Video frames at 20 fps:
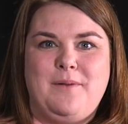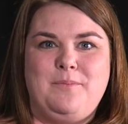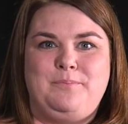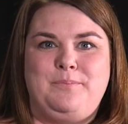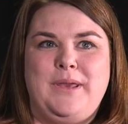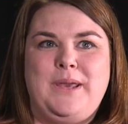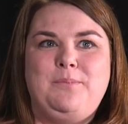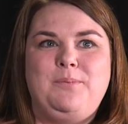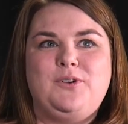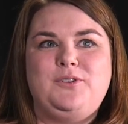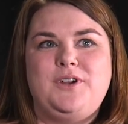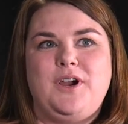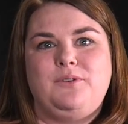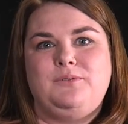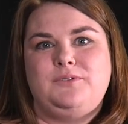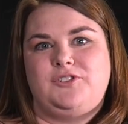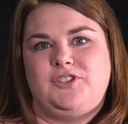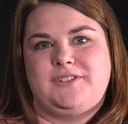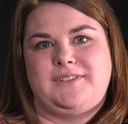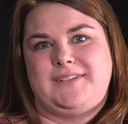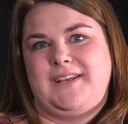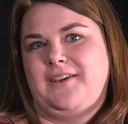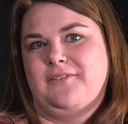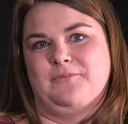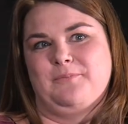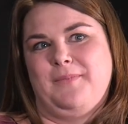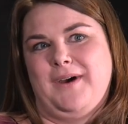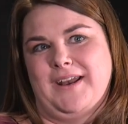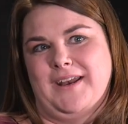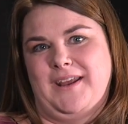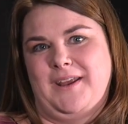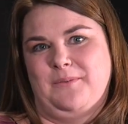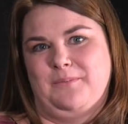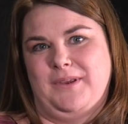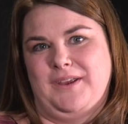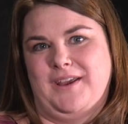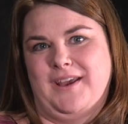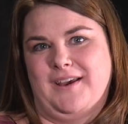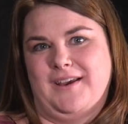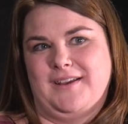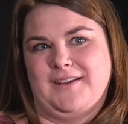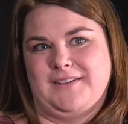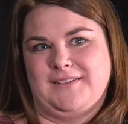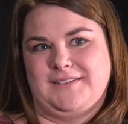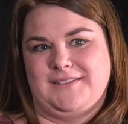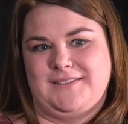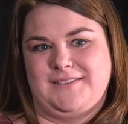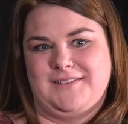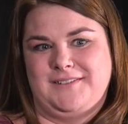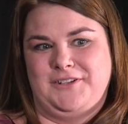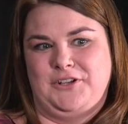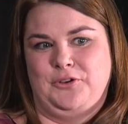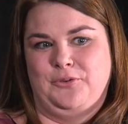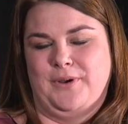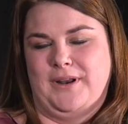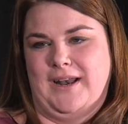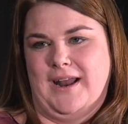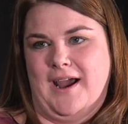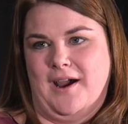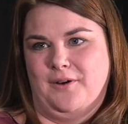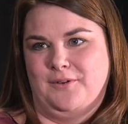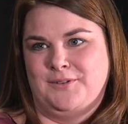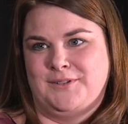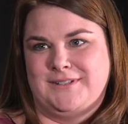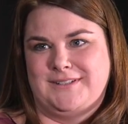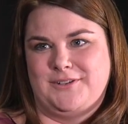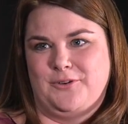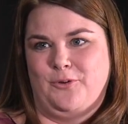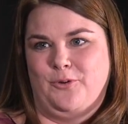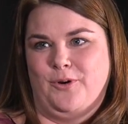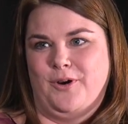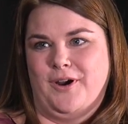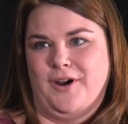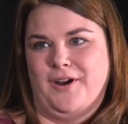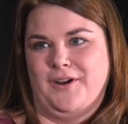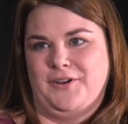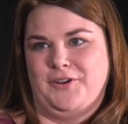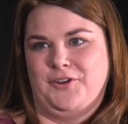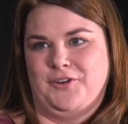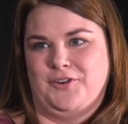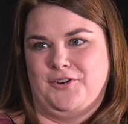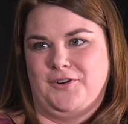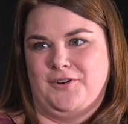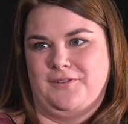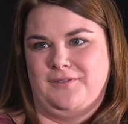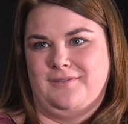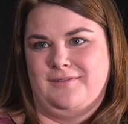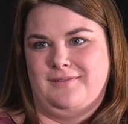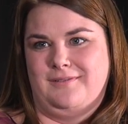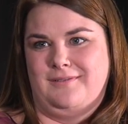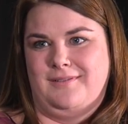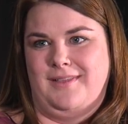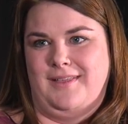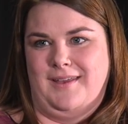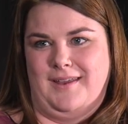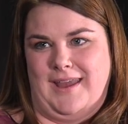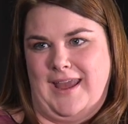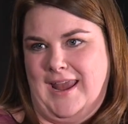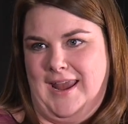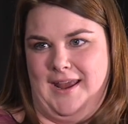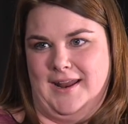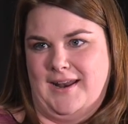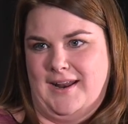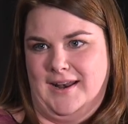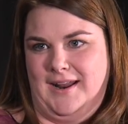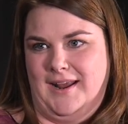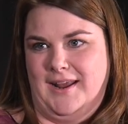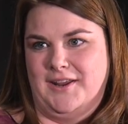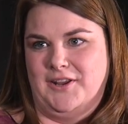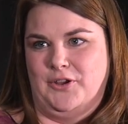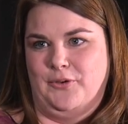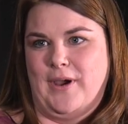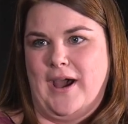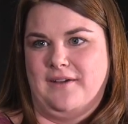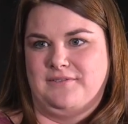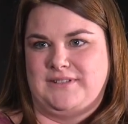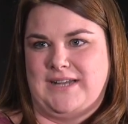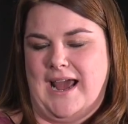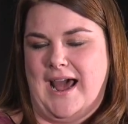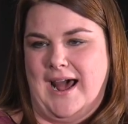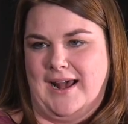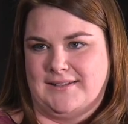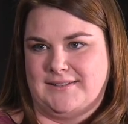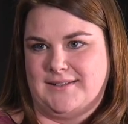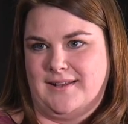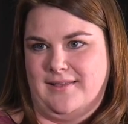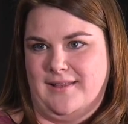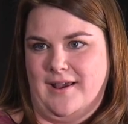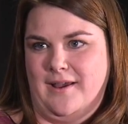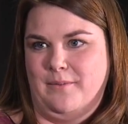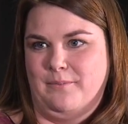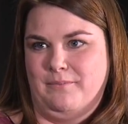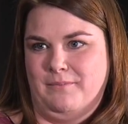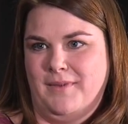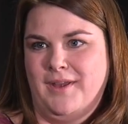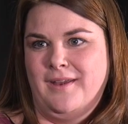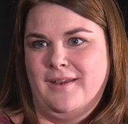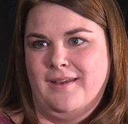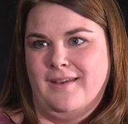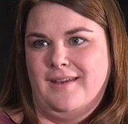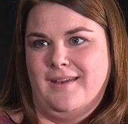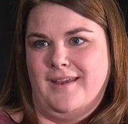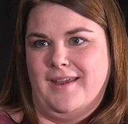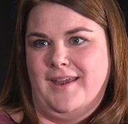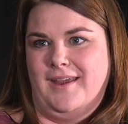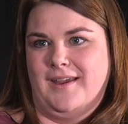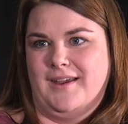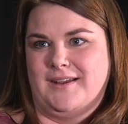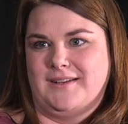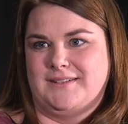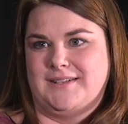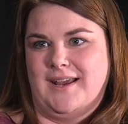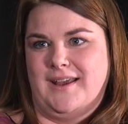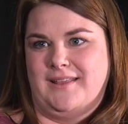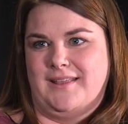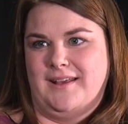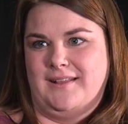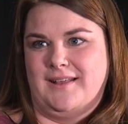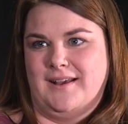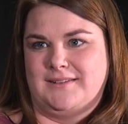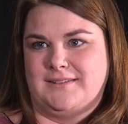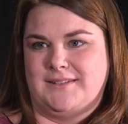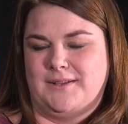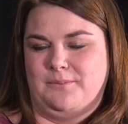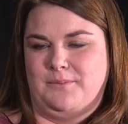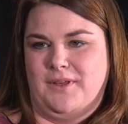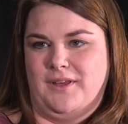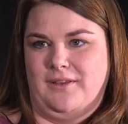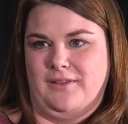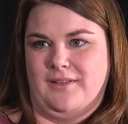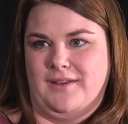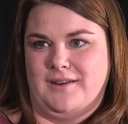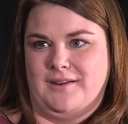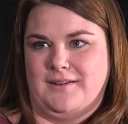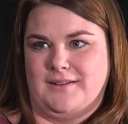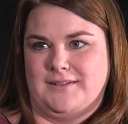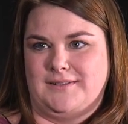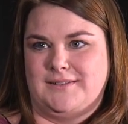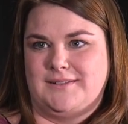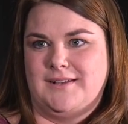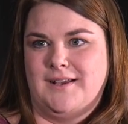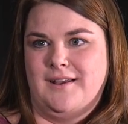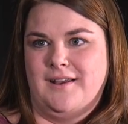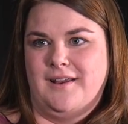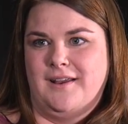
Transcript: People don't just give money because you announce or you're the candidate. You have to ask them. And I think that's something that is